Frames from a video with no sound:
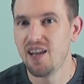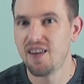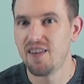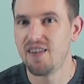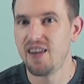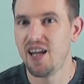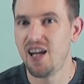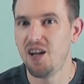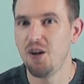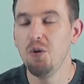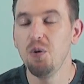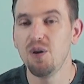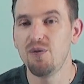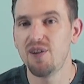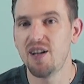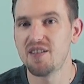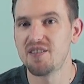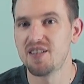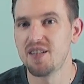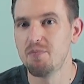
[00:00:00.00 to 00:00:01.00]
then
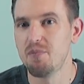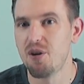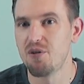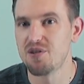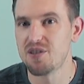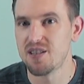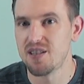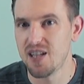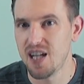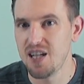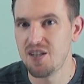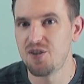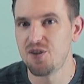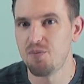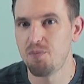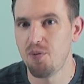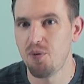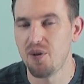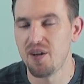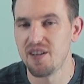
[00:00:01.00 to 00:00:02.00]
whoever has the most nature
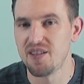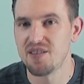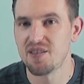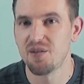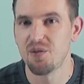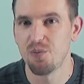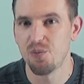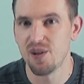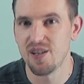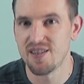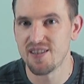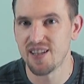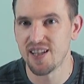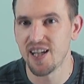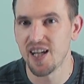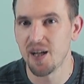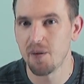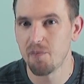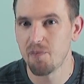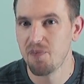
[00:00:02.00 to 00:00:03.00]
points wins the
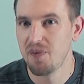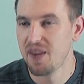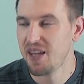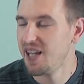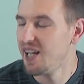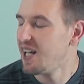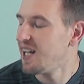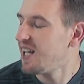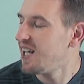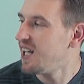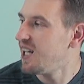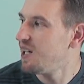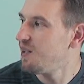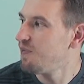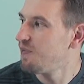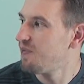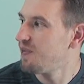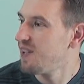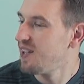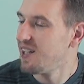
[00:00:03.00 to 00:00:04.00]
game.
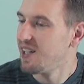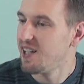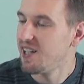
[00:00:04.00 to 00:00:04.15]
If